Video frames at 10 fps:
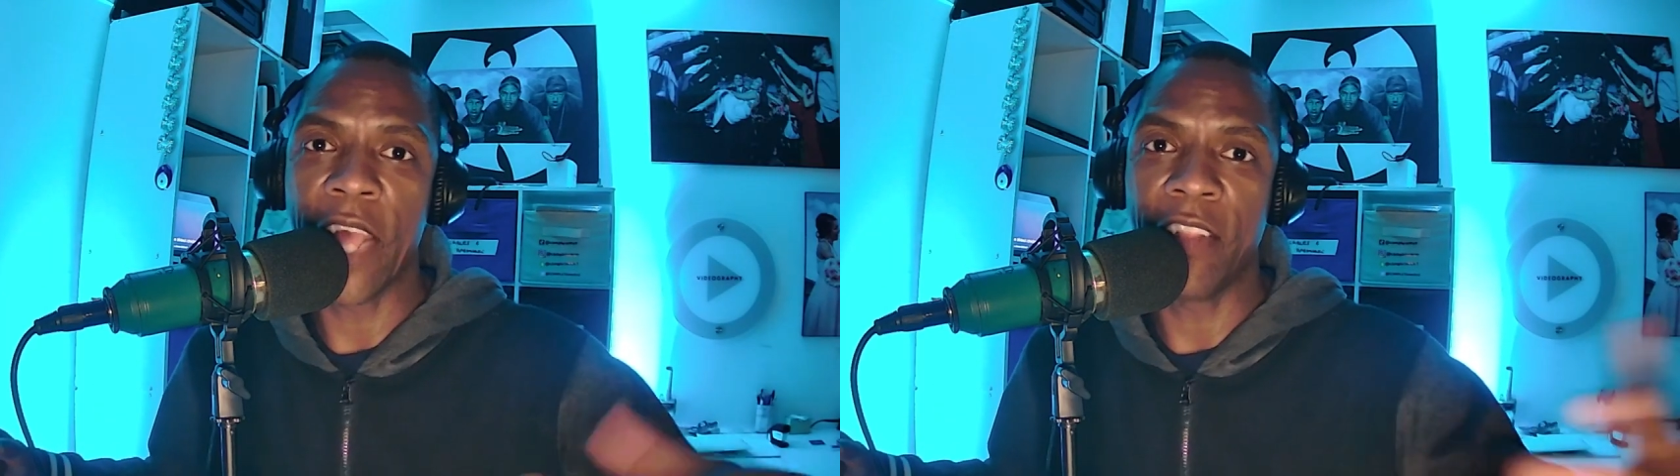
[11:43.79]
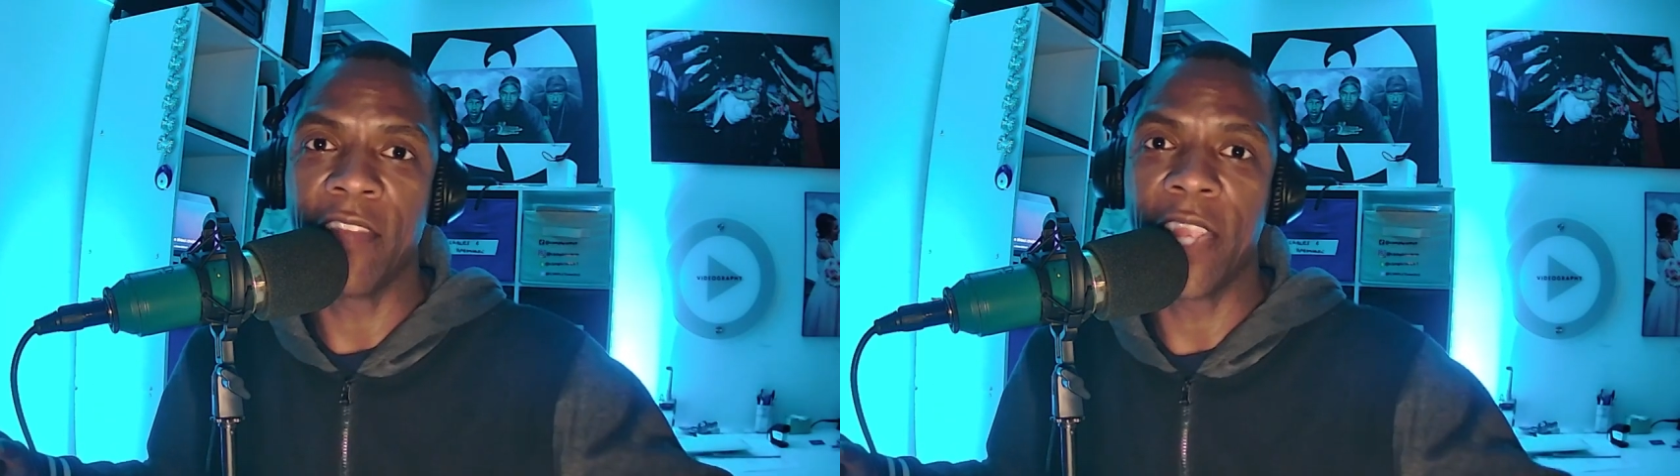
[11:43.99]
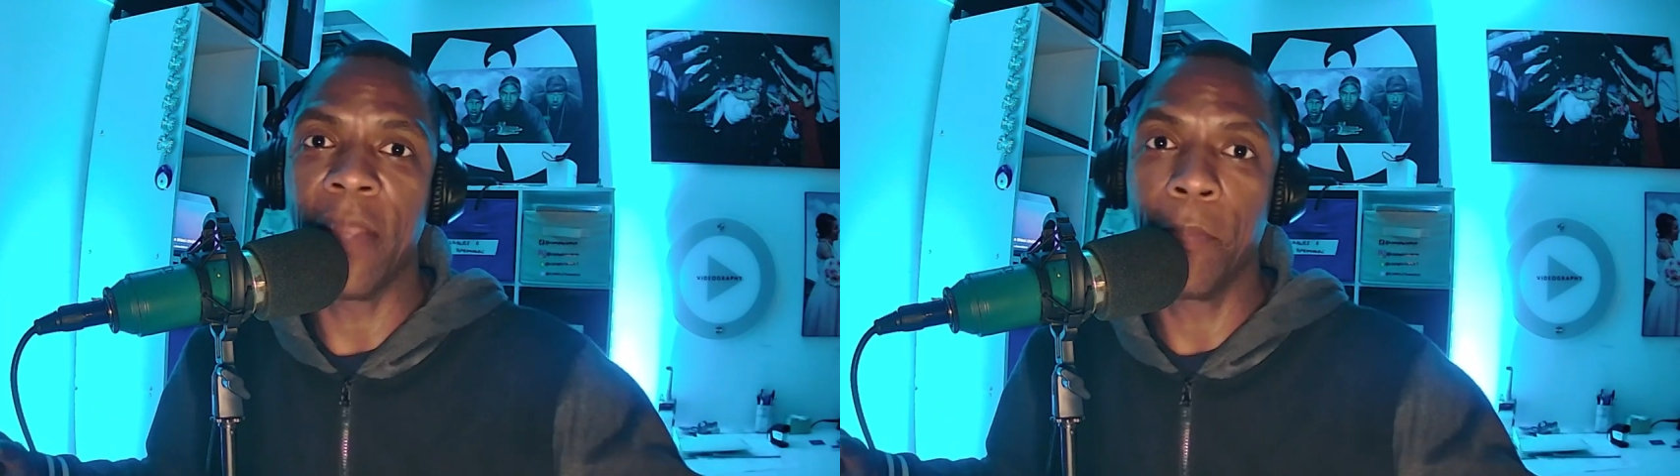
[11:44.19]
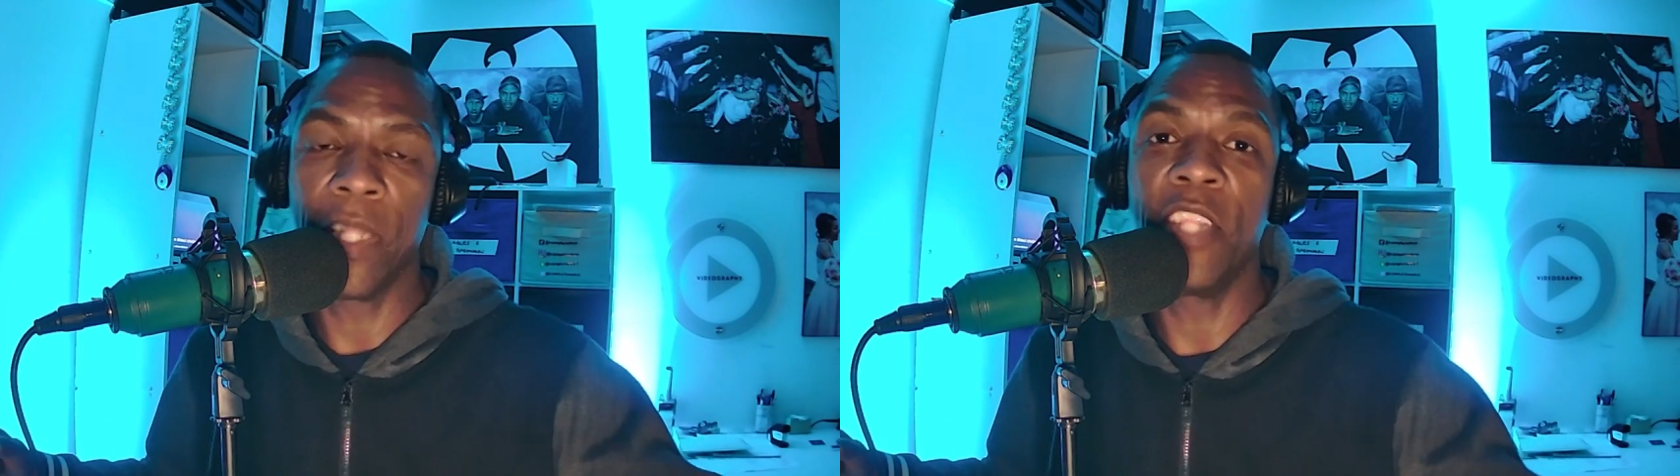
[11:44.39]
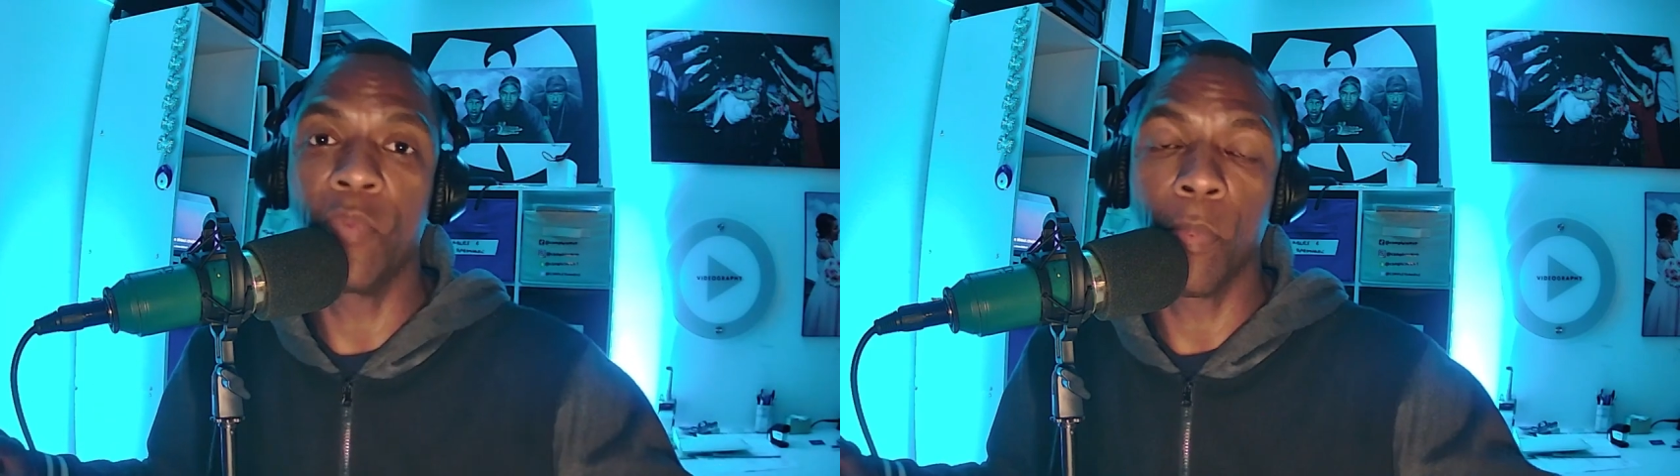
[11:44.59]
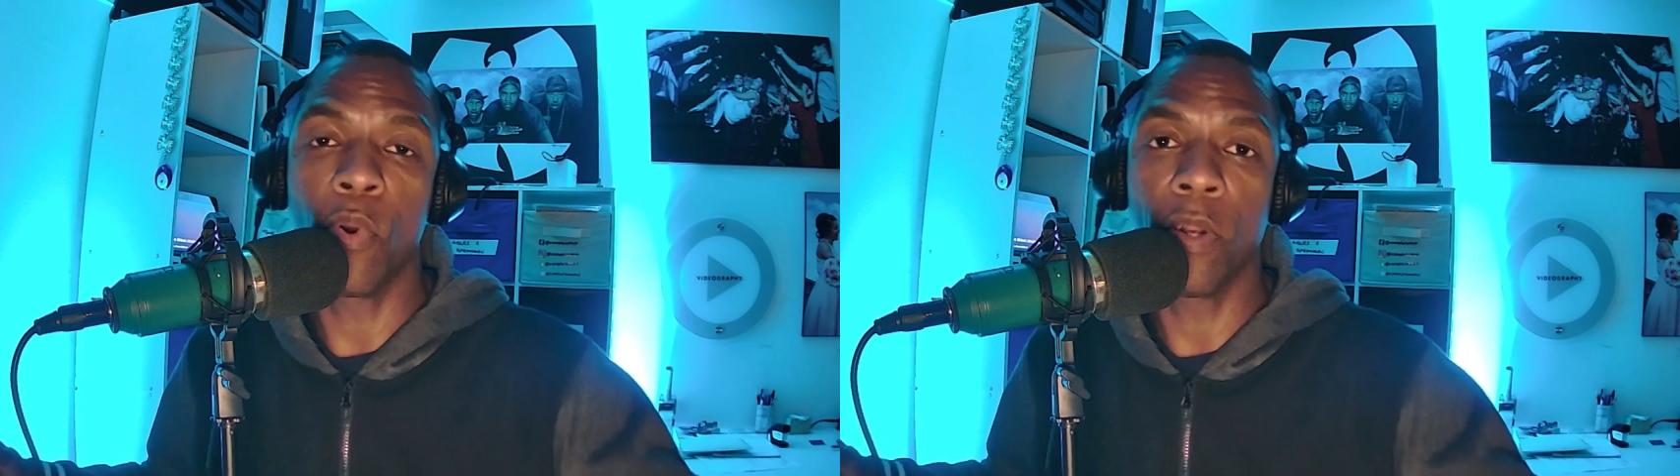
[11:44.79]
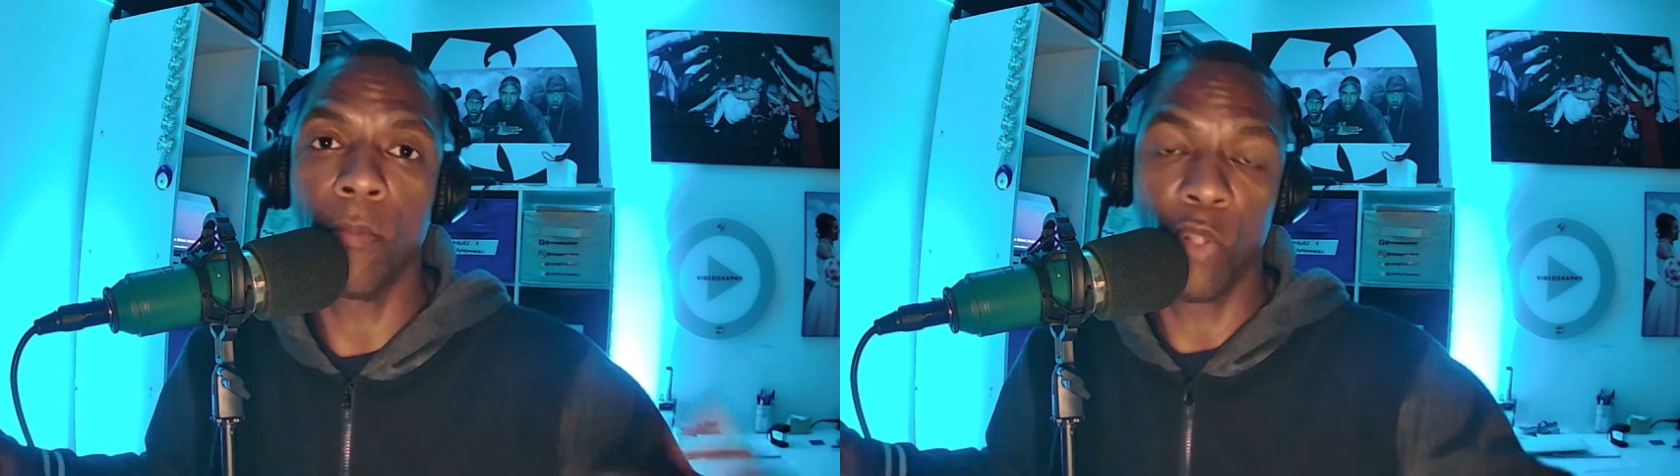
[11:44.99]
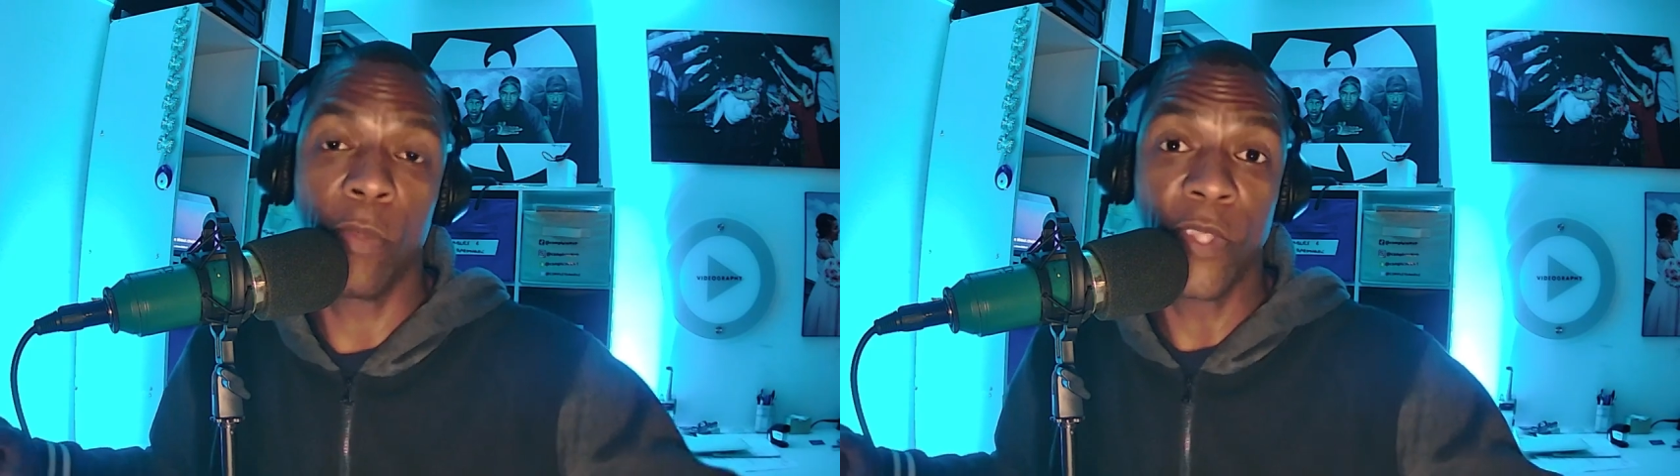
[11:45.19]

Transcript: how to say police report multiple